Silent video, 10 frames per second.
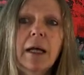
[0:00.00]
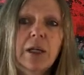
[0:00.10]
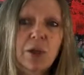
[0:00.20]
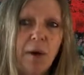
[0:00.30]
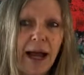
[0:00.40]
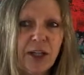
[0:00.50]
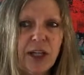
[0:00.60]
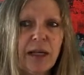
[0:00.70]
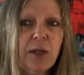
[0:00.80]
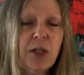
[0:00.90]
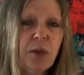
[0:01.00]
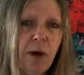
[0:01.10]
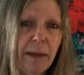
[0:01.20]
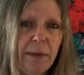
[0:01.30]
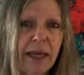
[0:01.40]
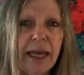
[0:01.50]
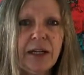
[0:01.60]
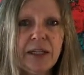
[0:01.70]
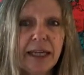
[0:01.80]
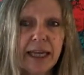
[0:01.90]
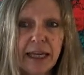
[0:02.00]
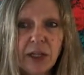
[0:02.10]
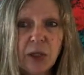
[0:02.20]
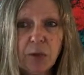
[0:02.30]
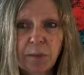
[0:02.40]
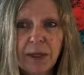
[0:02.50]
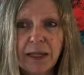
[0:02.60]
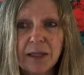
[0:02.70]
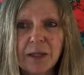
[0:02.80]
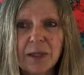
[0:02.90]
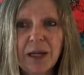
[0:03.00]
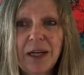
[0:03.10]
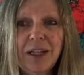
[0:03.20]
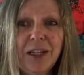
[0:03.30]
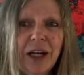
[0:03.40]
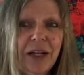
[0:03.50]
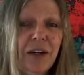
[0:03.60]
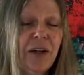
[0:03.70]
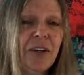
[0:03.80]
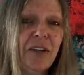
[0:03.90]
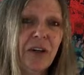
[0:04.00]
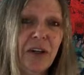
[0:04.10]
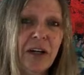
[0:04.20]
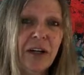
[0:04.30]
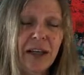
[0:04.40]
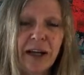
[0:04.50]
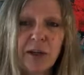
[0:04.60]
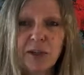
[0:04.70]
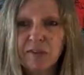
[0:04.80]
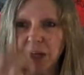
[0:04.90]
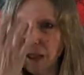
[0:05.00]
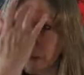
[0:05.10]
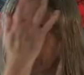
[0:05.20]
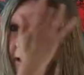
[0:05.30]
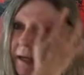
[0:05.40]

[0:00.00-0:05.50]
scratching, scraping, and digging into a piece to unearth earlier layers of color.